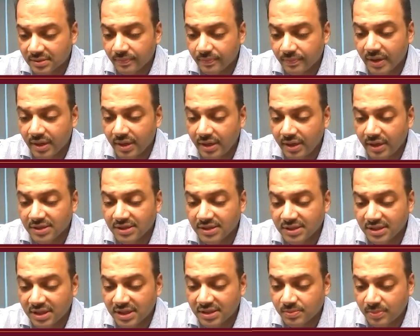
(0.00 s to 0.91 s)
They're leaders
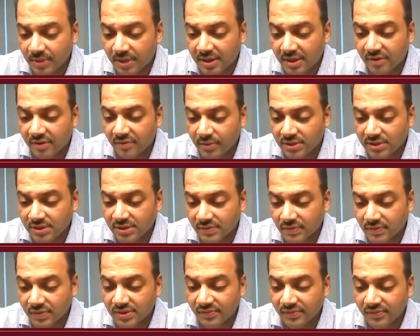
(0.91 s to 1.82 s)
in their respective
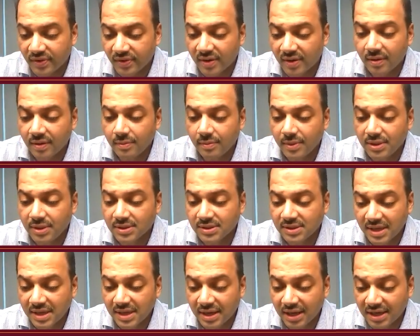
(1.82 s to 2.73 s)
business, which effectively
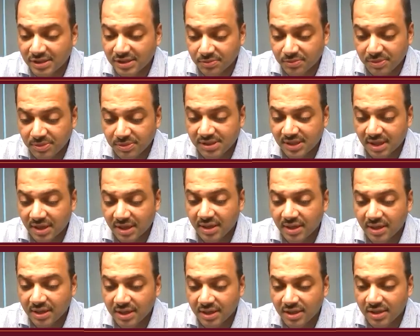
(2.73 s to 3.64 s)
means they're last man
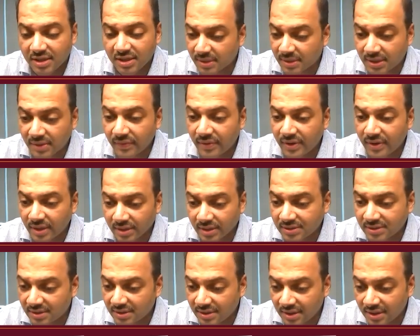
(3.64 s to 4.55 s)
standing in their respective
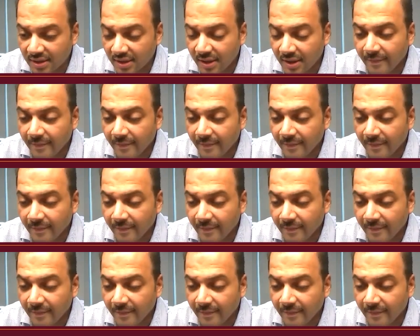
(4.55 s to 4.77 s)
industry.